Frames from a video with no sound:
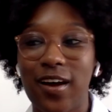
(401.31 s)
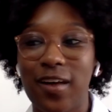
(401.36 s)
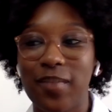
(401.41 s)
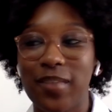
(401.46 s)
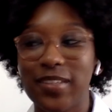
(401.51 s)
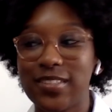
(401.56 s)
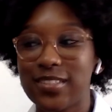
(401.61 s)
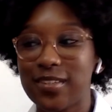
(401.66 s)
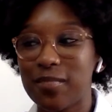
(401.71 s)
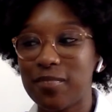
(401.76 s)

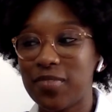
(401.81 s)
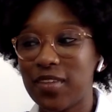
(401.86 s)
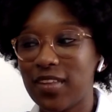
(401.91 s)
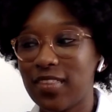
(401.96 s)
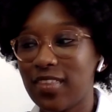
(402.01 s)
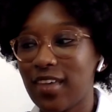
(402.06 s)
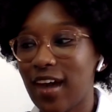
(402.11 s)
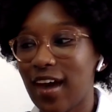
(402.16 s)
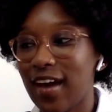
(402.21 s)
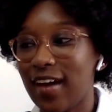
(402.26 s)
That's
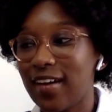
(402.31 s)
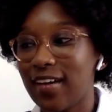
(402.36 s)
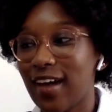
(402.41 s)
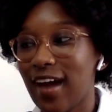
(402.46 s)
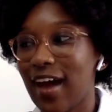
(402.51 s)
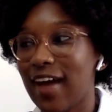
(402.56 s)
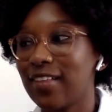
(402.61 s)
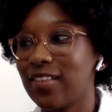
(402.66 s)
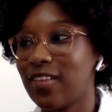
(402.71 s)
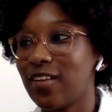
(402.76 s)
something that
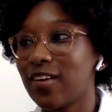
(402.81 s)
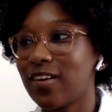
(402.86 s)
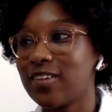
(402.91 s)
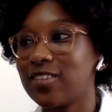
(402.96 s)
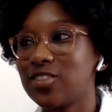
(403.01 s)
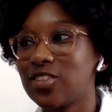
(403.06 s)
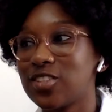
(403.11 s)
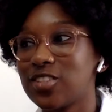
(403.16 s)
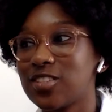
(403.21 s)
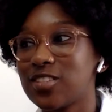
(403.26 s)
I
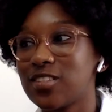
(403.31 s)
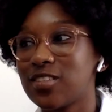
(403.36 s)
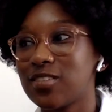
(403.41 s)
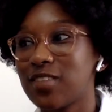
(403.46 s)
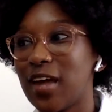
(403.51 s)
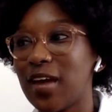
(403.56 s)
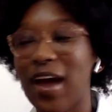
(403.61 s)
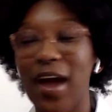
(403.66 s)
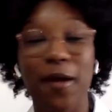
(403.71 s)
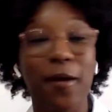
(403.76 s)
learned, just
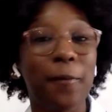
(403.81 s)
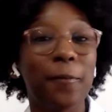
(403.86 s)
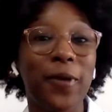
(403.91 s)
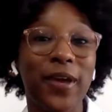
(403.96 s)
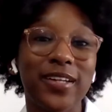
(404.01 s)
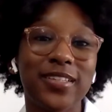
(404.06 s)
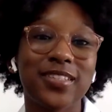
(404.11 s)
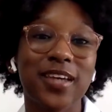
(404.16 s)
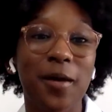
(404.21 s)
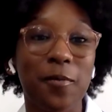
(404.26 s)
that I
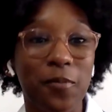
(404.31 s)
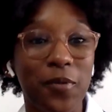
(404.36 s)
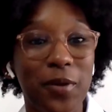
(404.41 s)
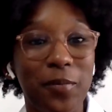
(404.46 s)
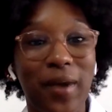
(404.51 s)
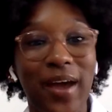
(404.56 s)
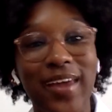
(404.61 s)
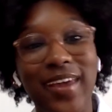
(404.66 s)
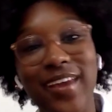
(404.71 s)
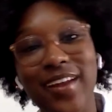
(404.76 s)
picked up in
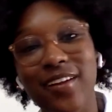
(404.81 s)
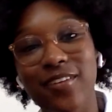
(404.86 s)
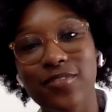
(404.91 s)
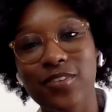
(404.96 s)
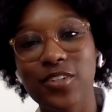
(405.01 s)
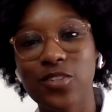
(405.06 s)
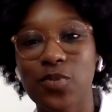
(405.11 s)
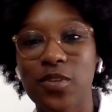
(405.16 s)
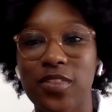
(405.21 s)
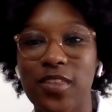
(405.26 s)
my
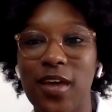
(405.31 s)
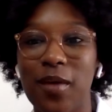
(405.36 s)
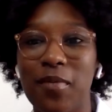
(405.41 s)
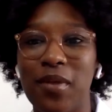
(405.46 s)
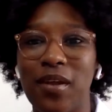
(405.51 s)
interviews with them,